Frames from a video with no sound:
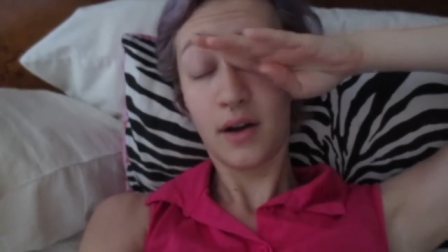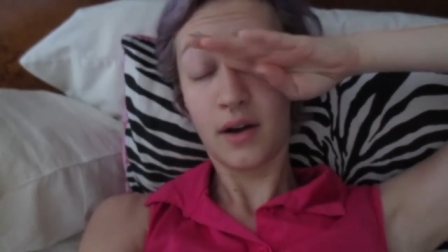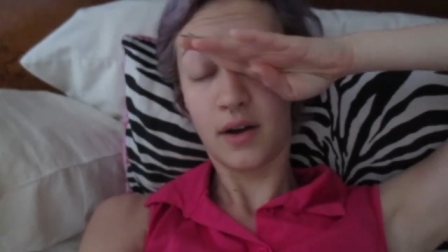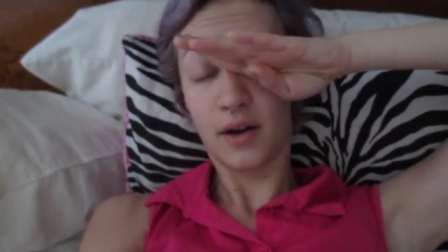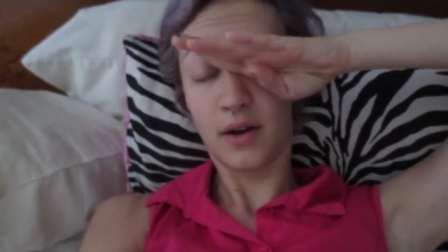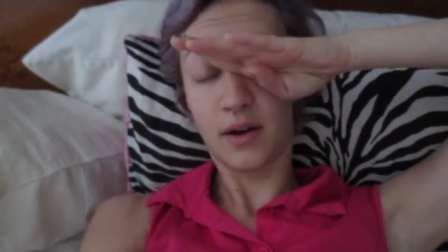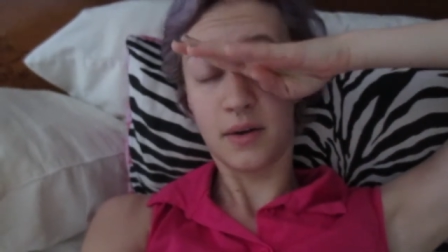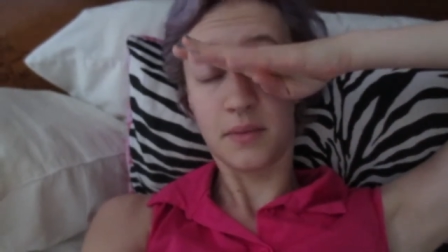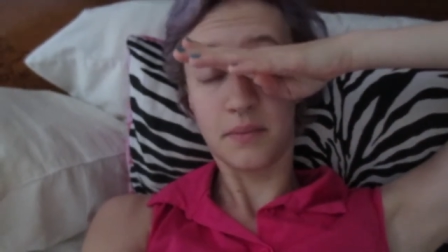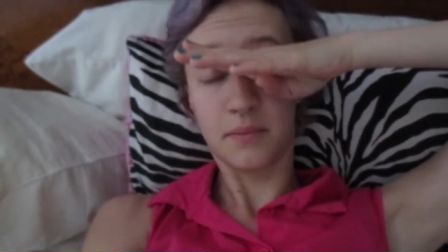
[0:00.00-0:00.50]

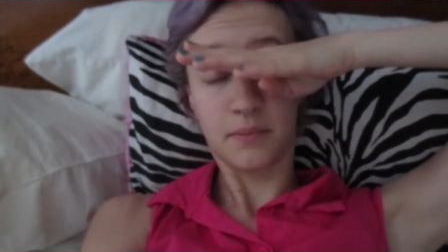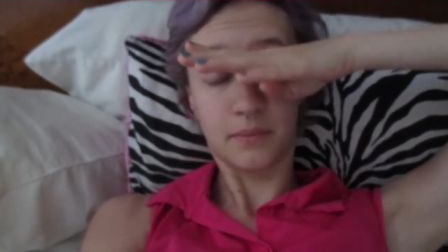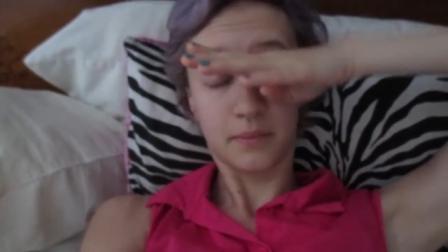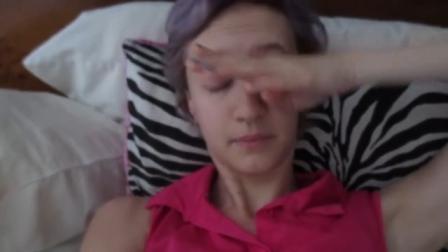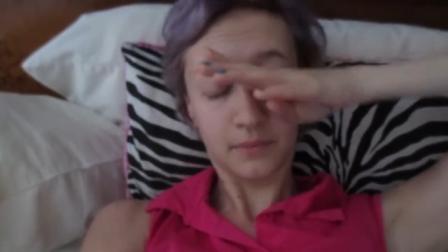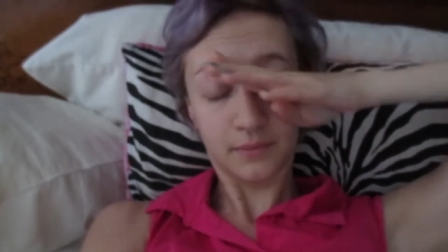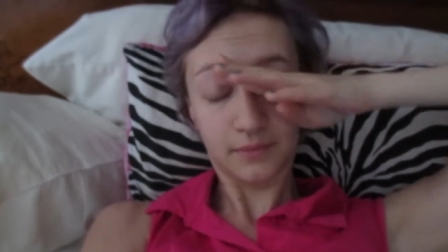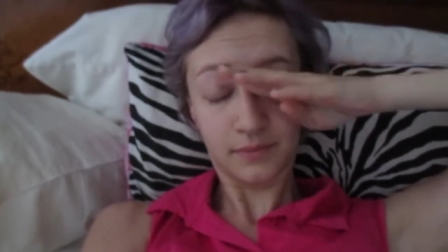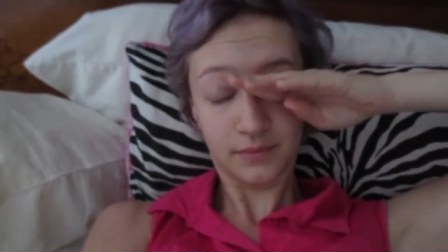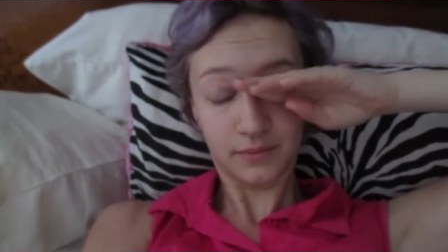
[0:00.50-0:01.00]
Um,
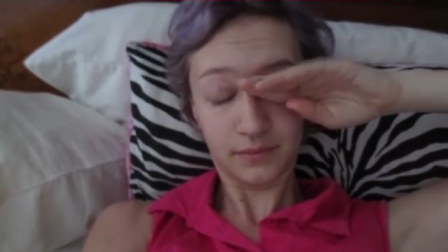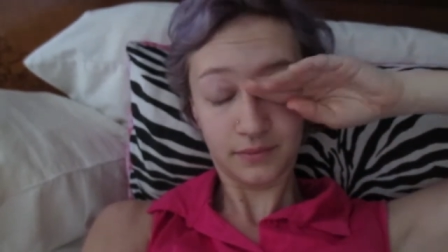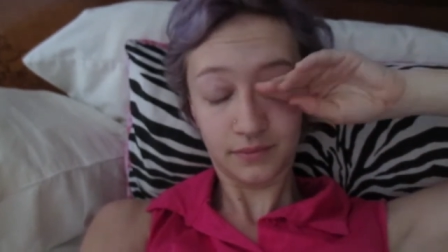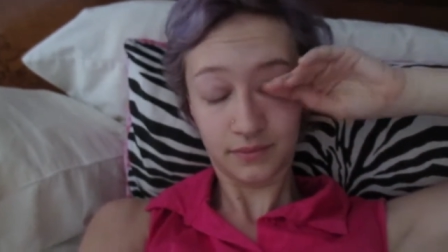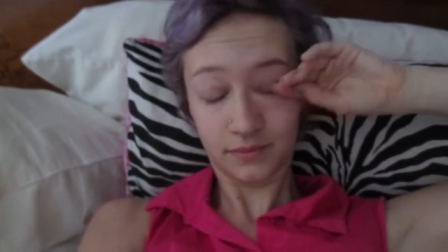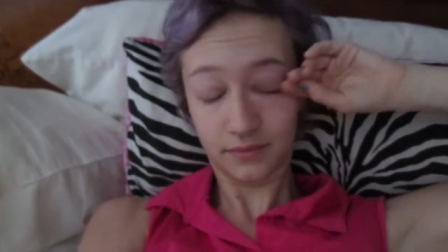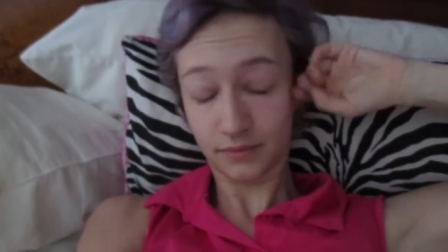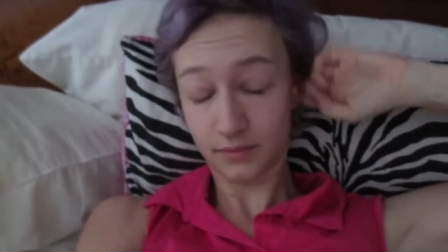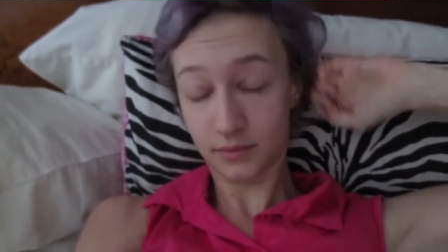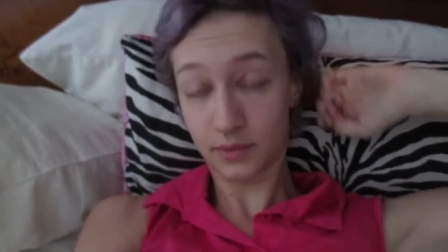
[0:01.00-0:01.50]

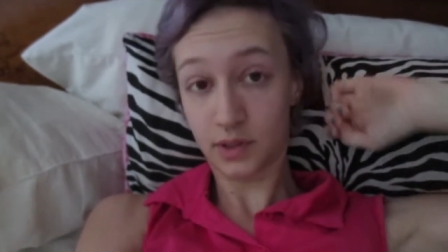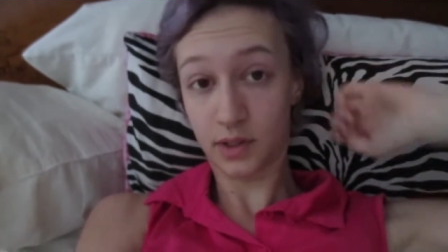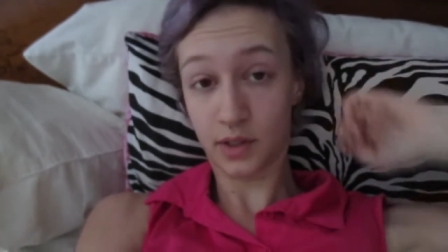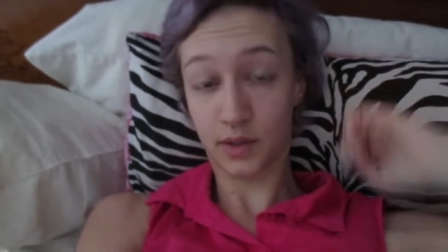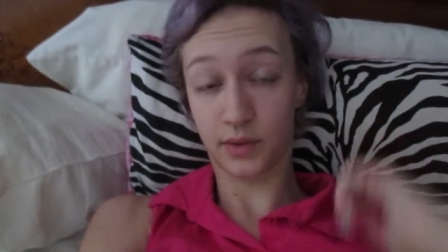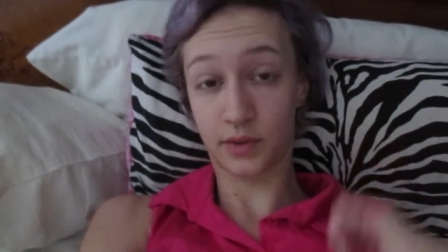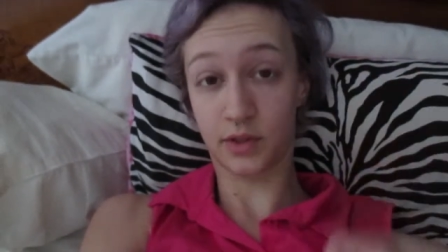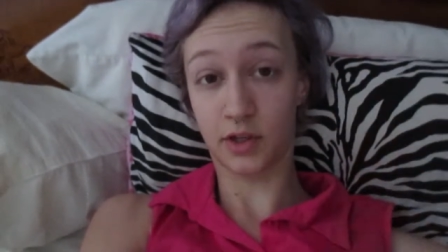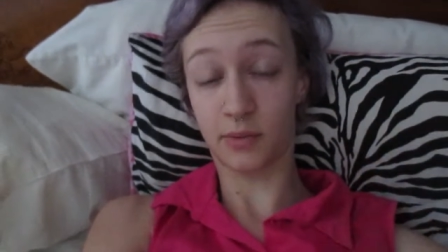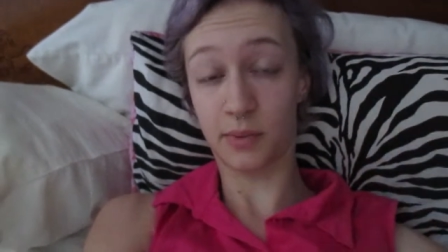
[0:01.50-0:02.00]

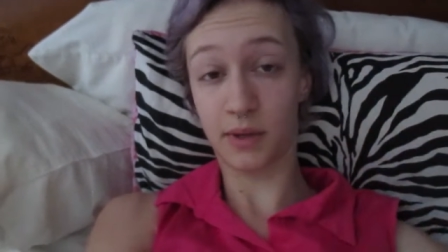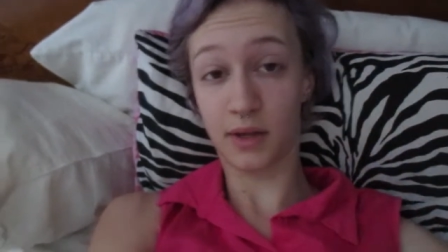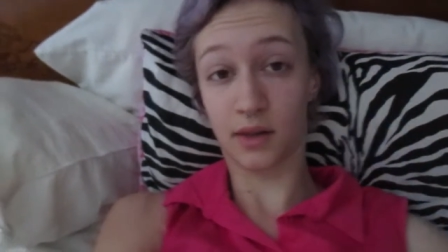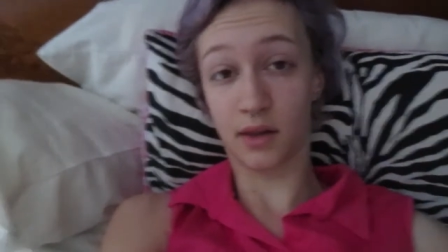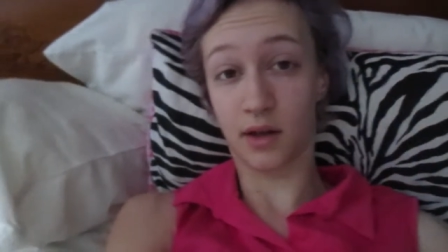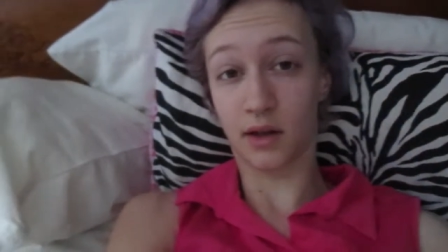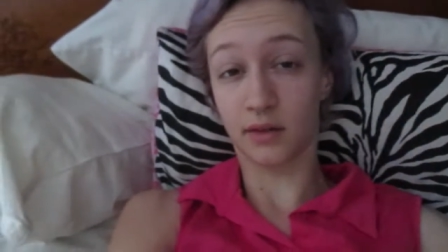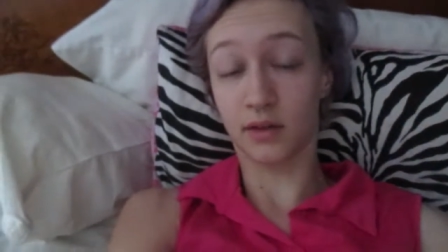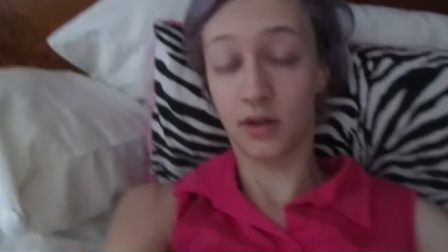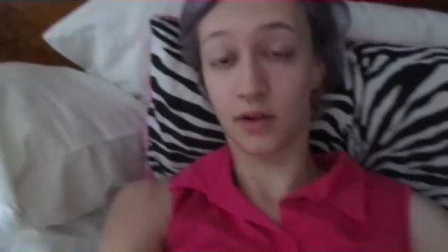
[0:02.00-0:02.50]
so it took me a
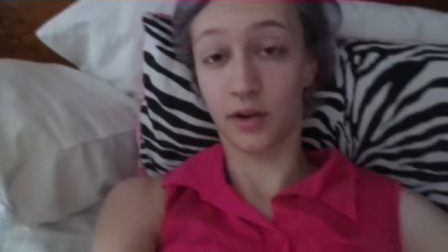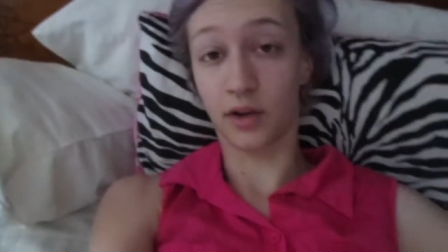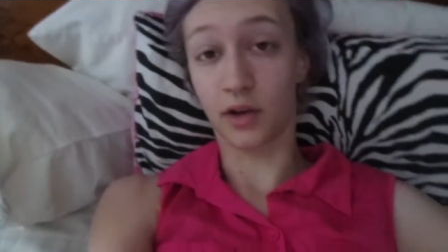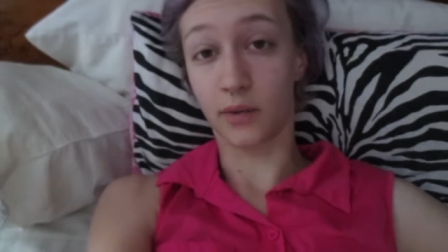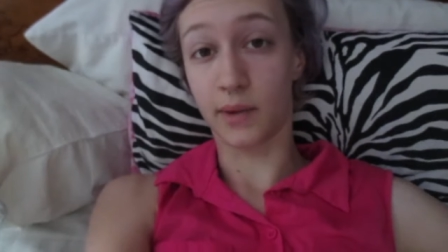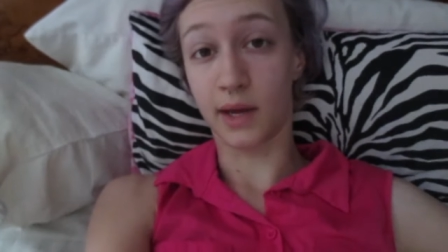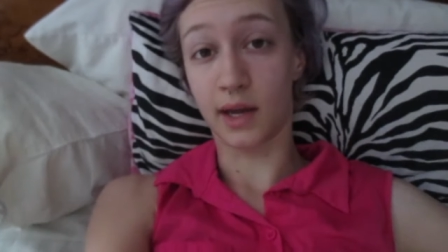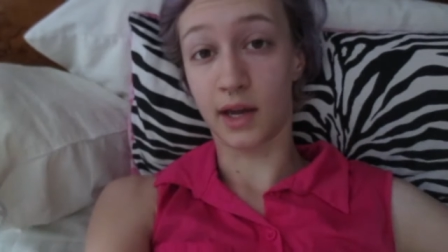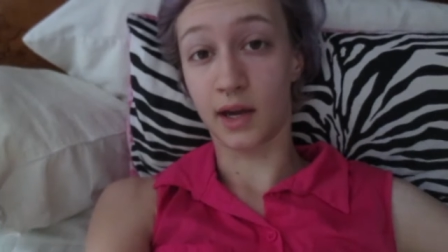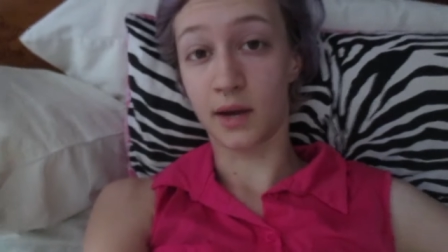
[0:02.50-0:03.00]
lot longer to
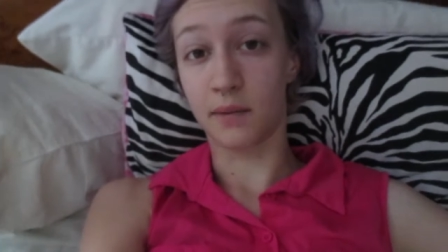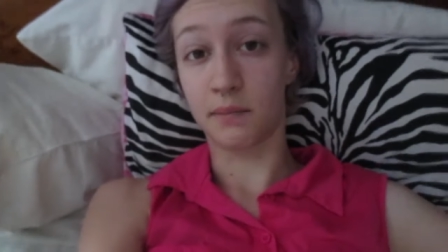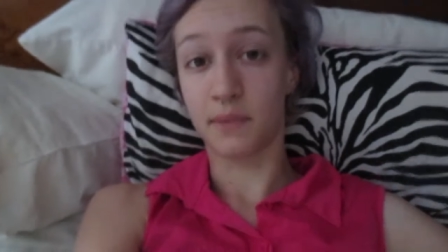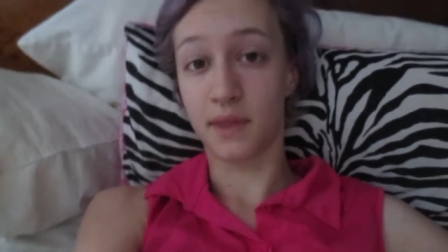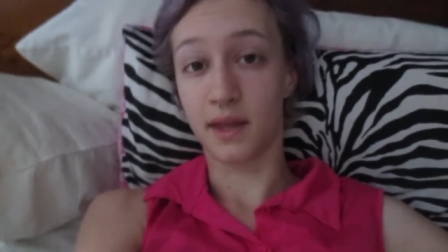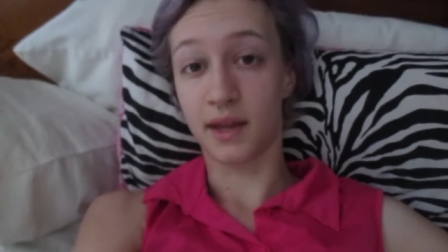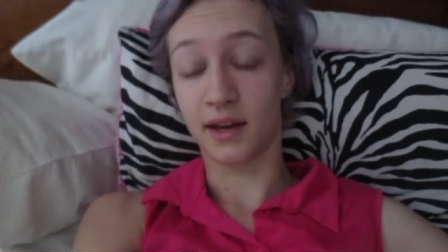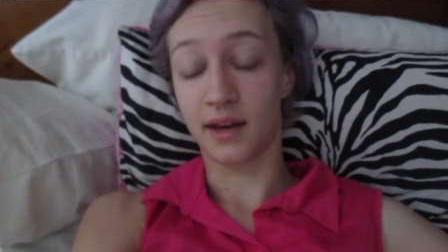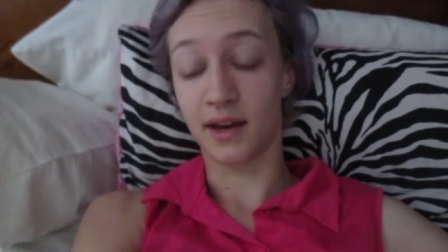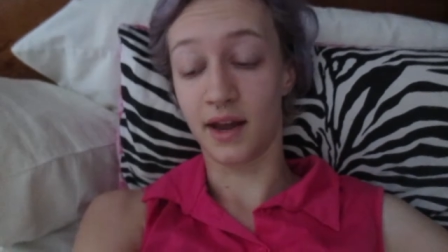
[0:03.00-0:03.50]
wake up
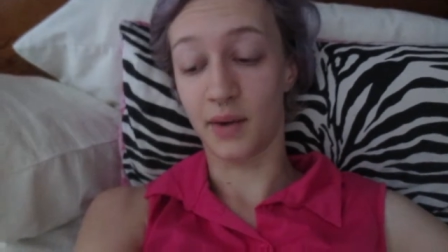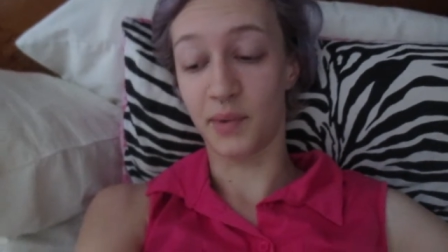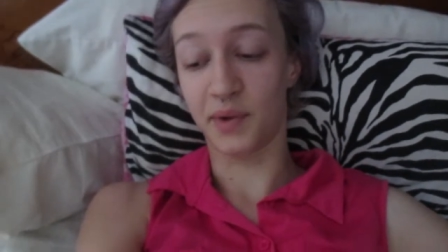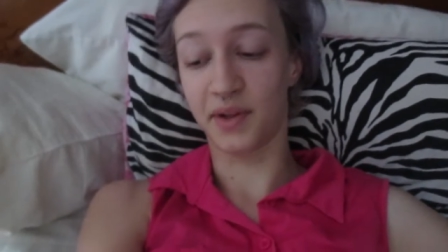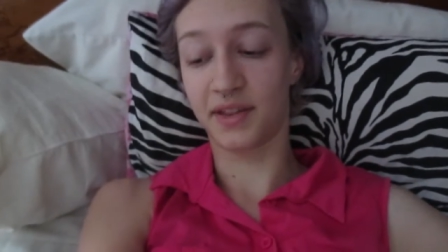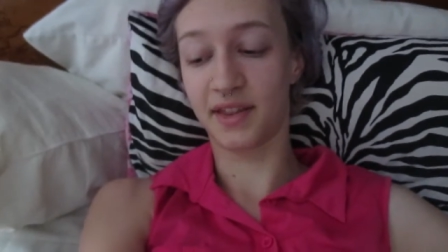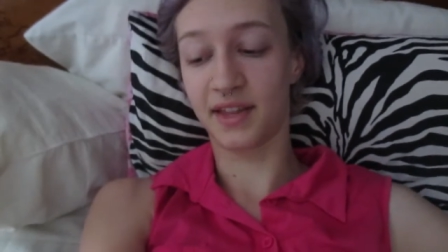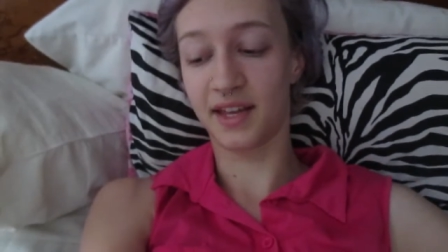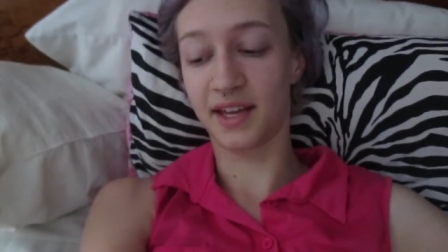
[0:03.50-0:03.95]
than I was